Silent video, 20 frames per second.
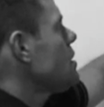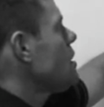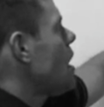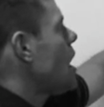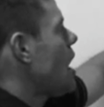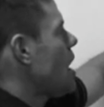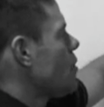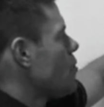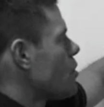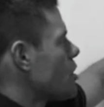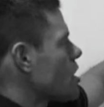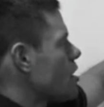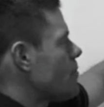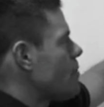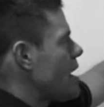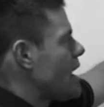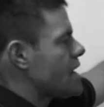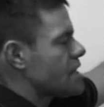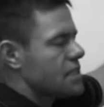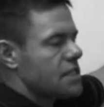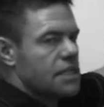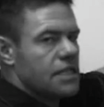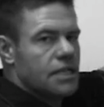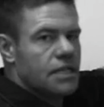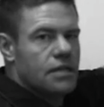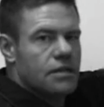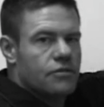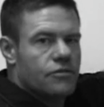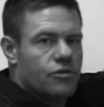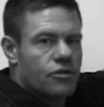High work
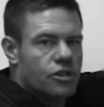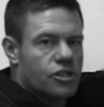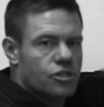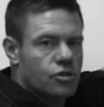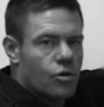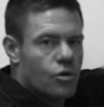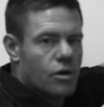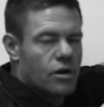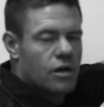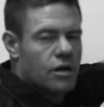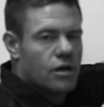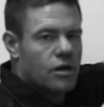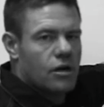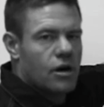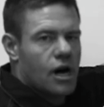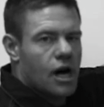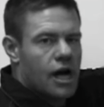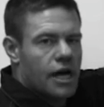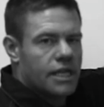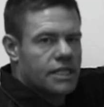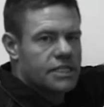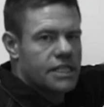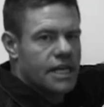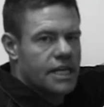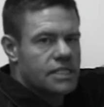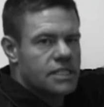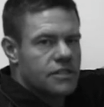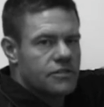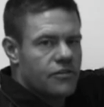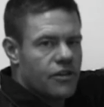capacity for short,
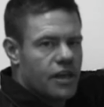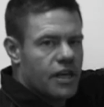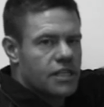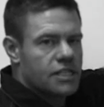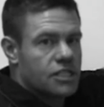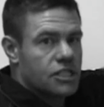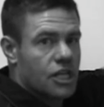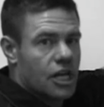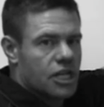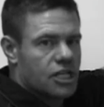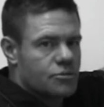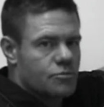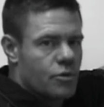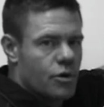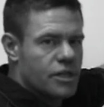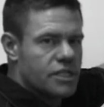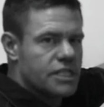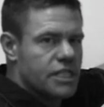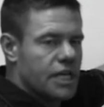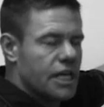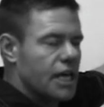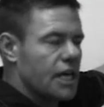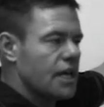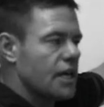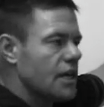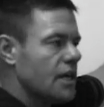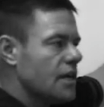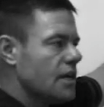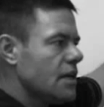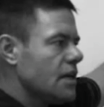intense events like
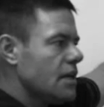sprinting,